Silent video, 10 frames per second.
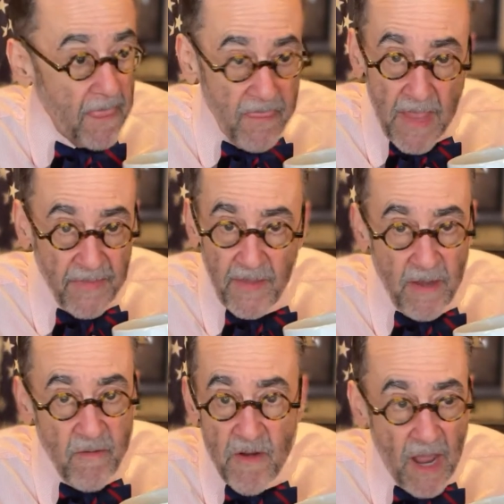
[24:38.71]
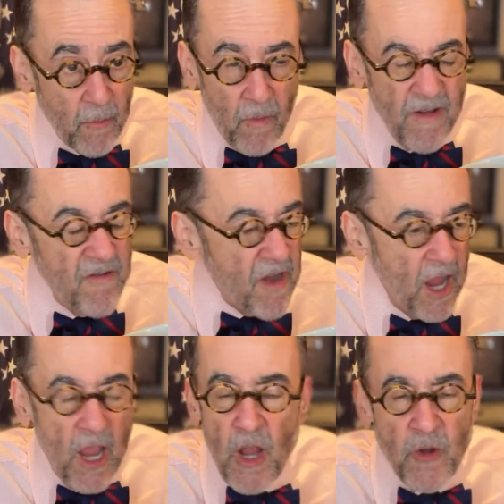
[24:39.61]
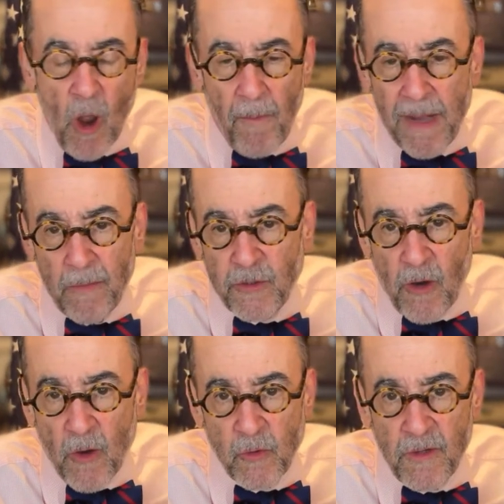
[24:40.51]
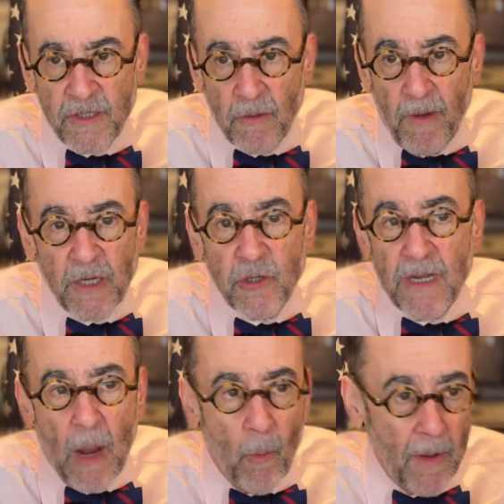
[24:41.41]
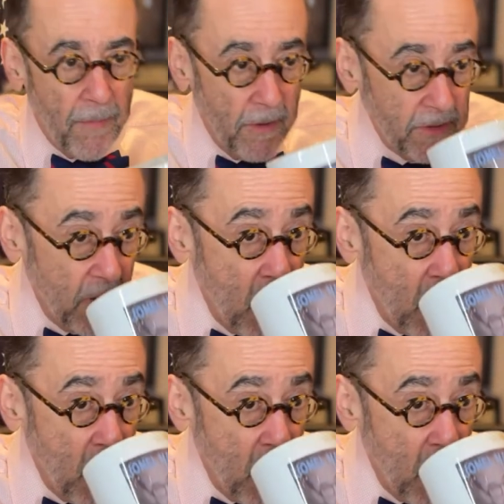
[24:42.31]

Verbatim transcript: Nothing, none, no, nobody was charged with insurrection. Not one person.